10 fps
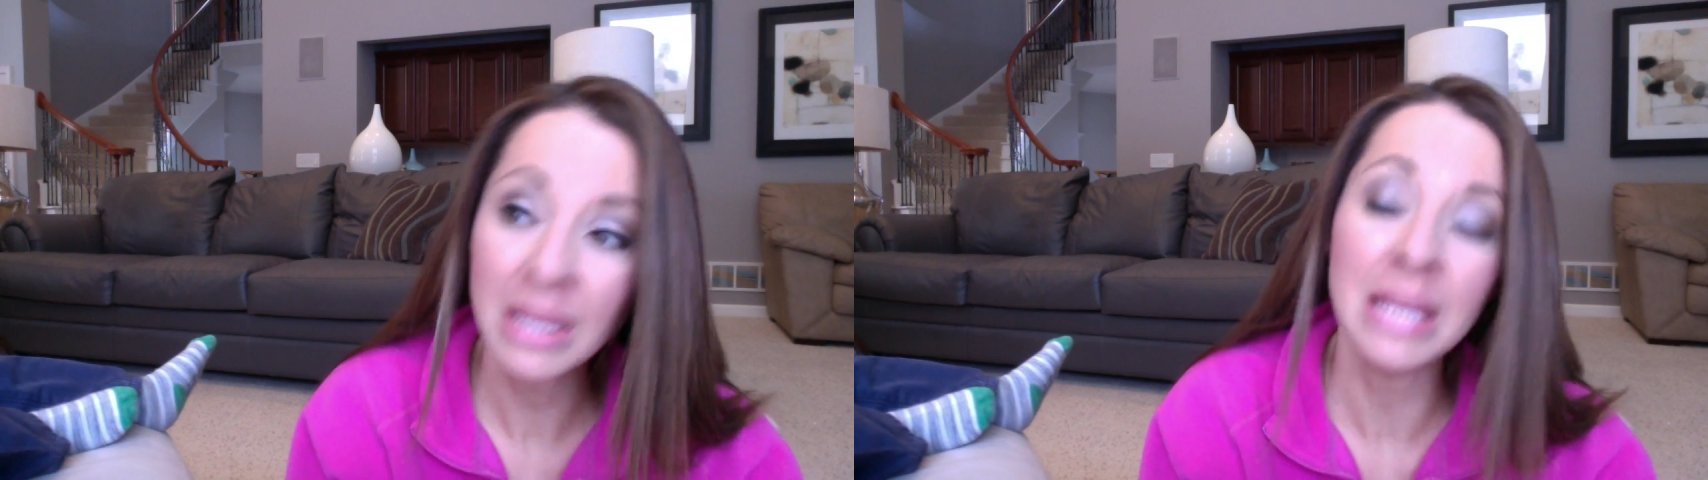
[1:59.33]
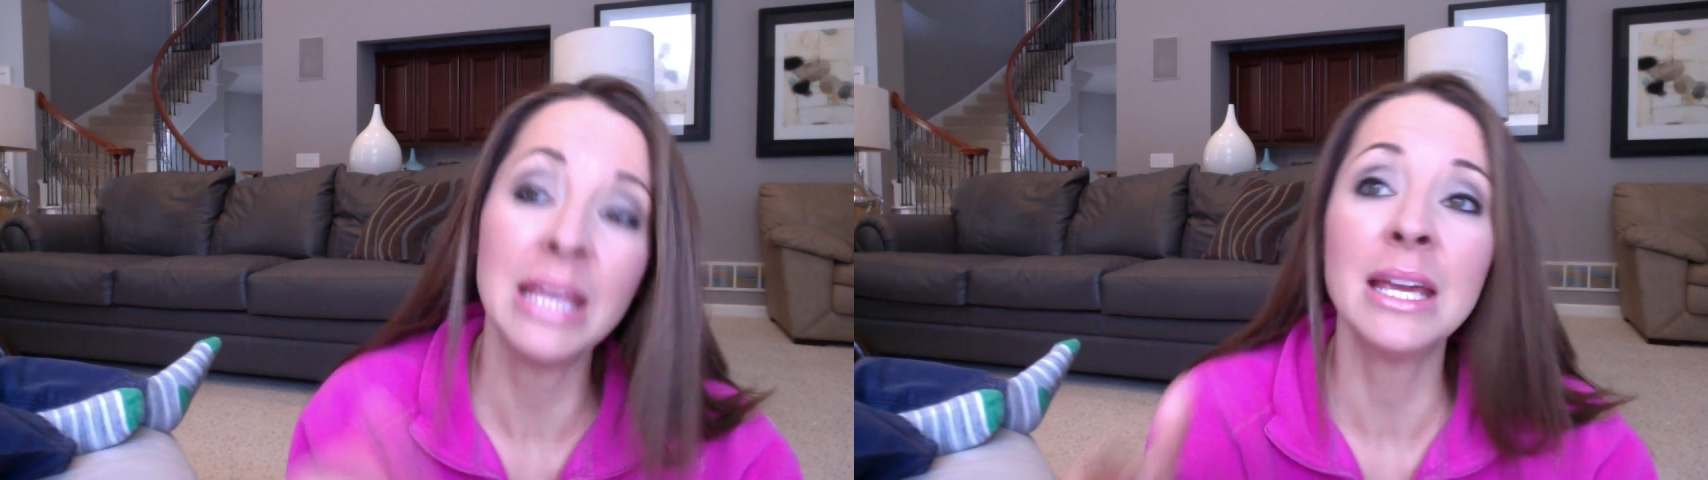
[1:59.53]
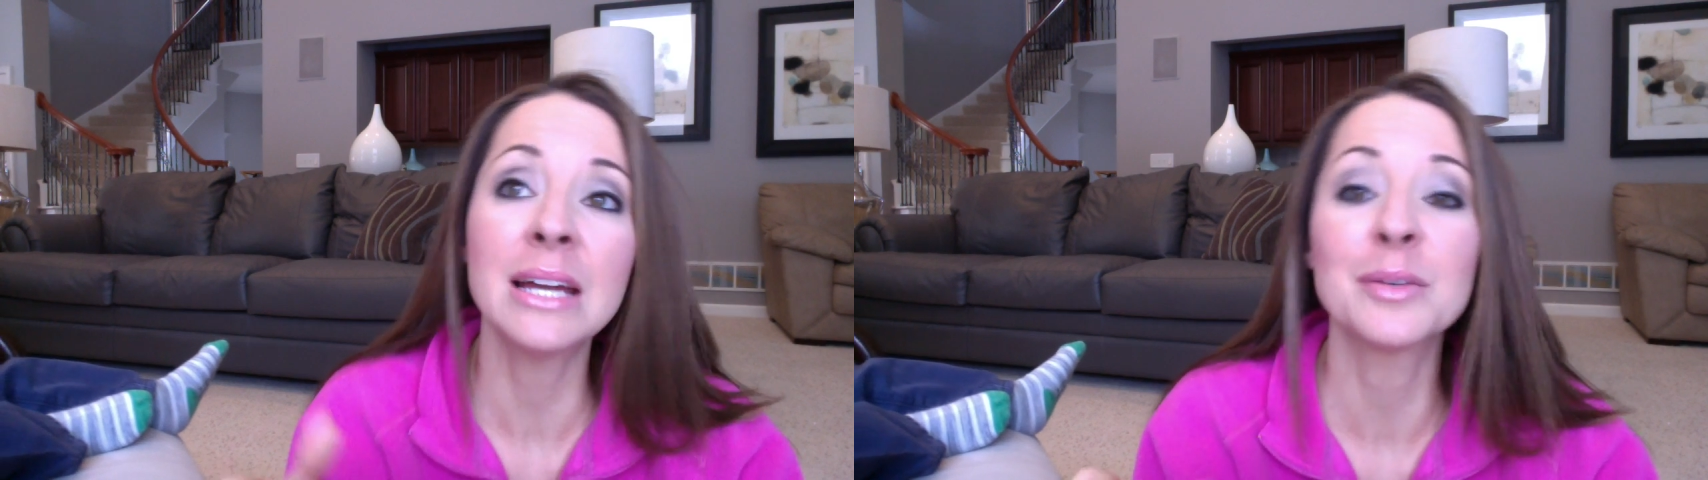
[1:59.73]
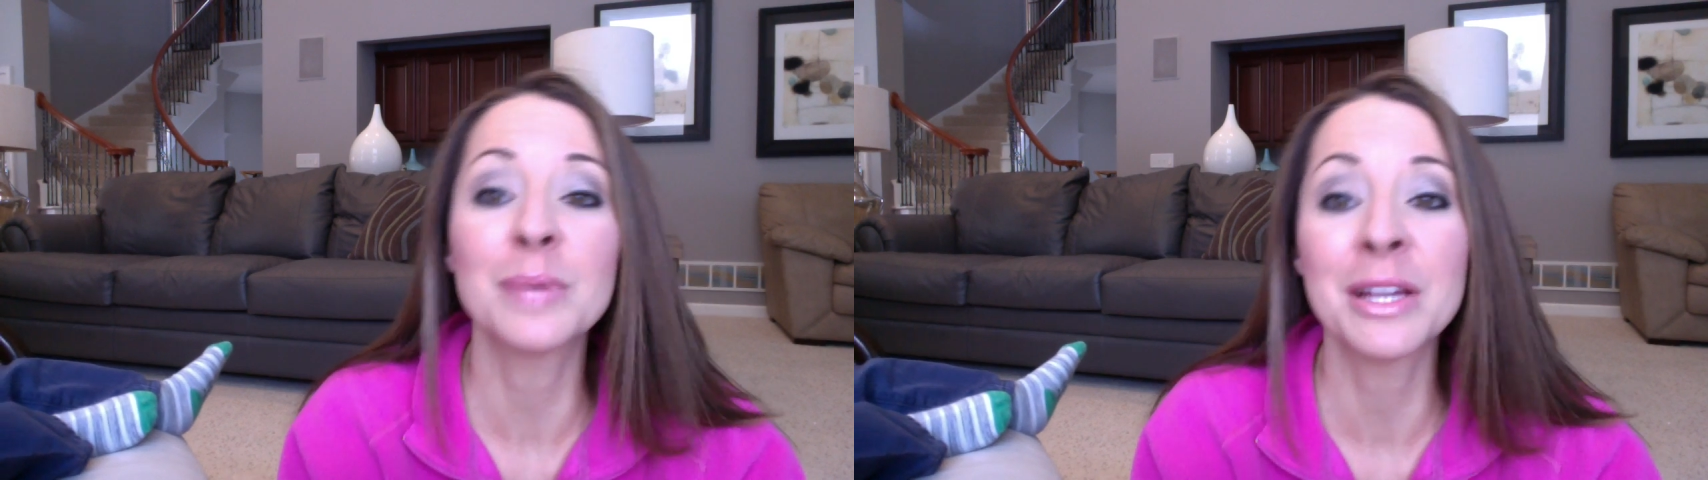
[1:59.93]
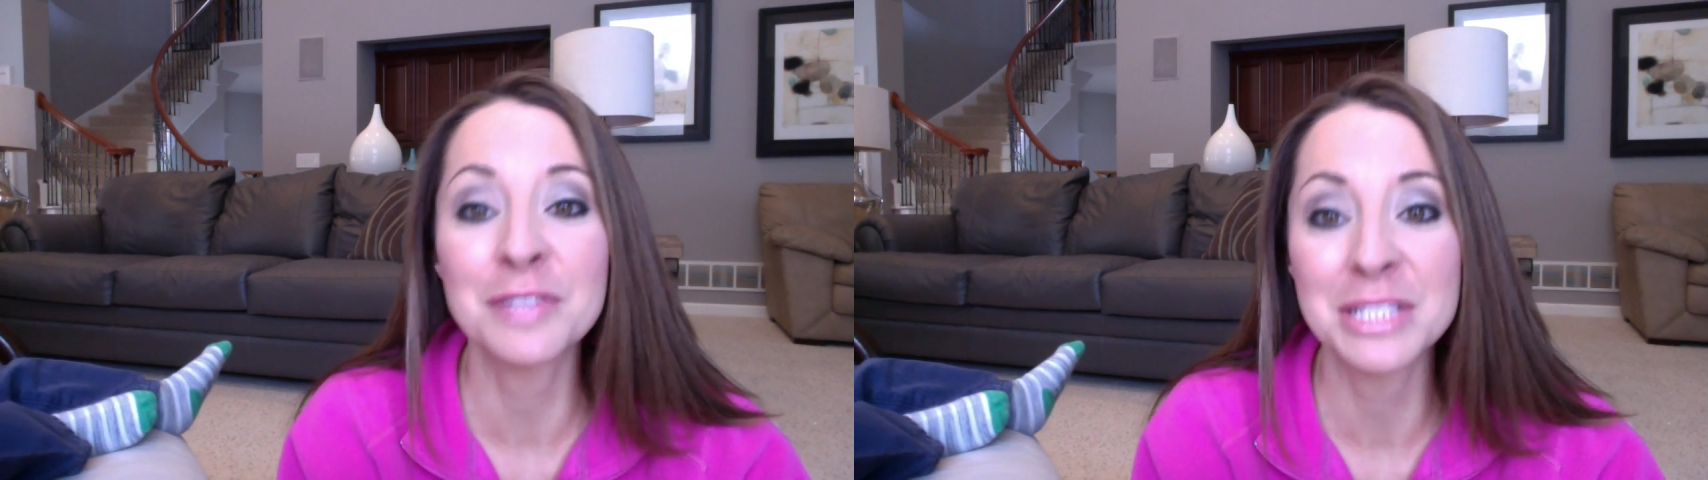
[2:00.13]
And we
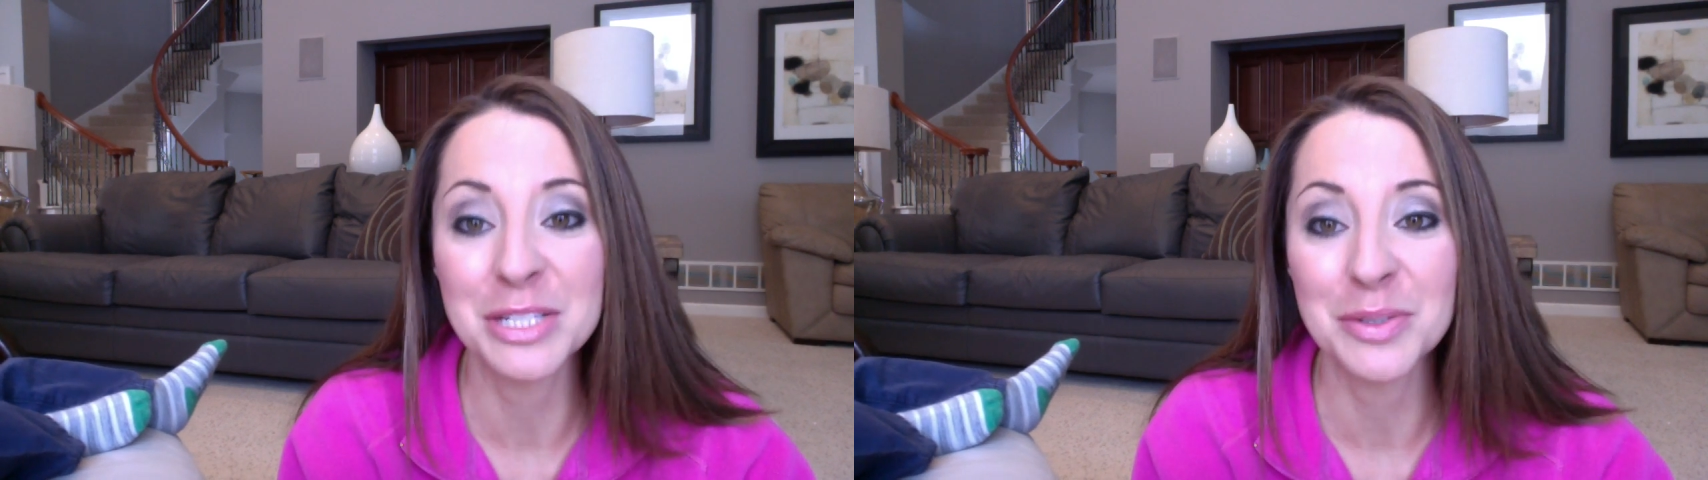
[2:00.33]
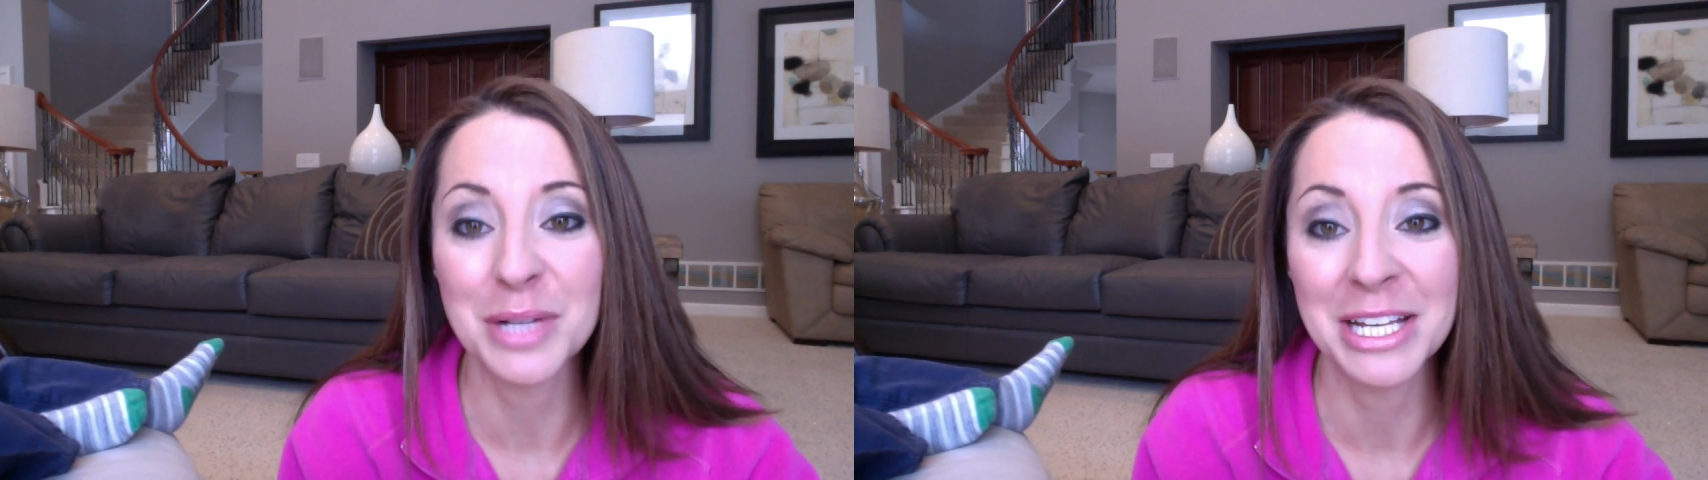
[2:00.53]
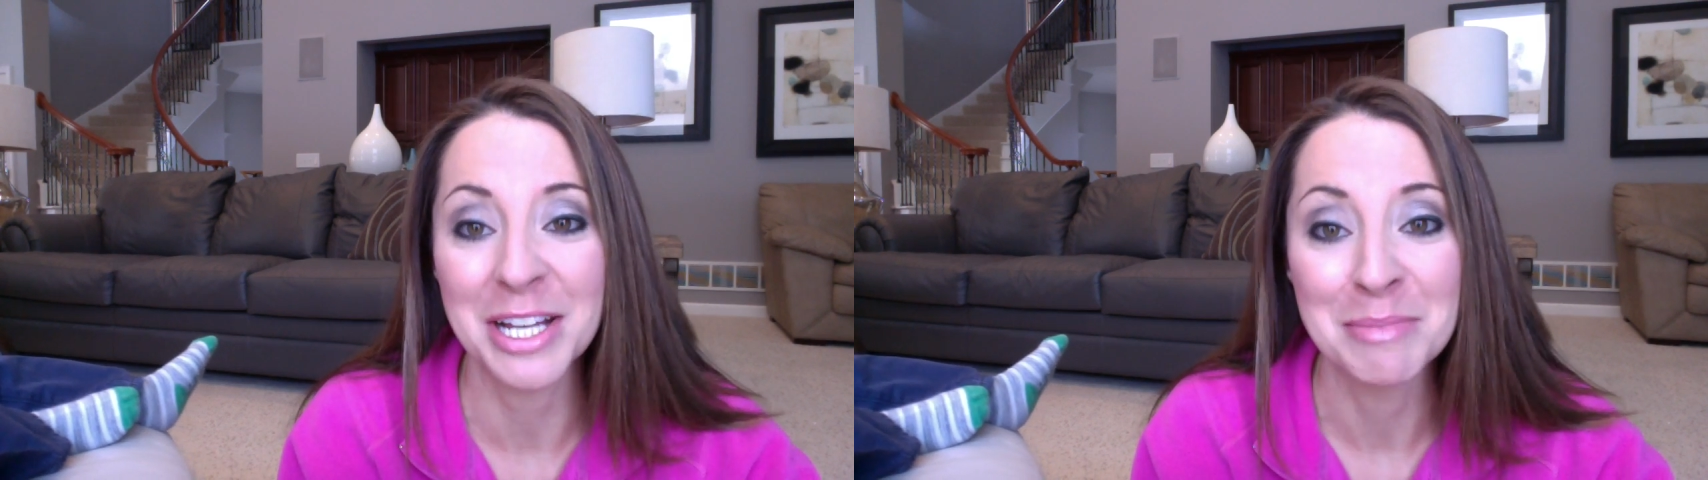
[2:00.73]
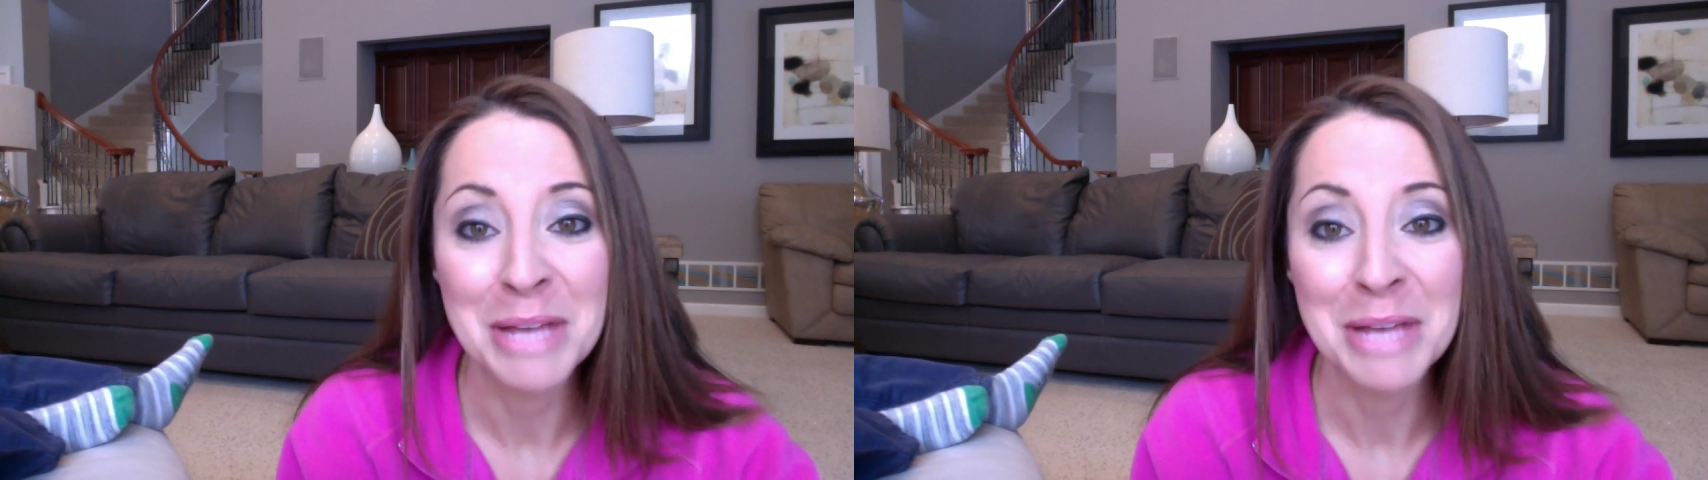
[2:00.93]
have residual income.